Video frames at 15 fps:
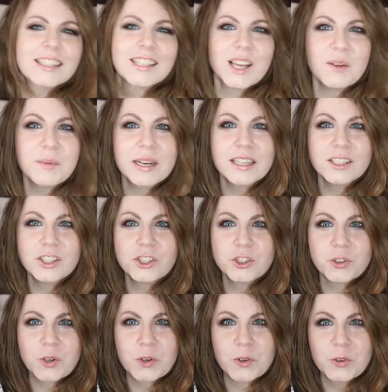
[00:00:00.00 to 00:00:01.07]
him in his
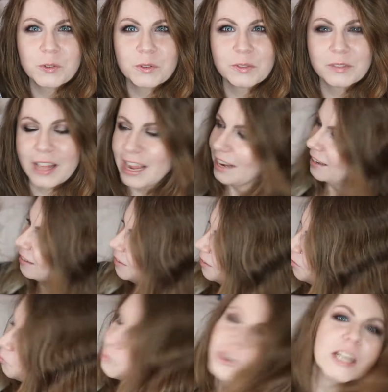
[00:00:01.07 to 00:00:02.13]
true, like,
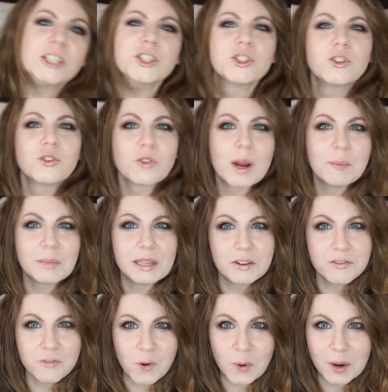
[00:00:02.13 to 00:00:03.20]
rich gremlin
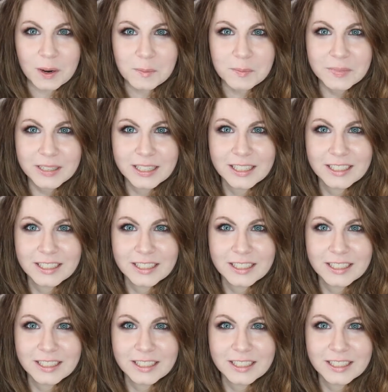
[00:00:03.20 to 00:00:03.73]
form.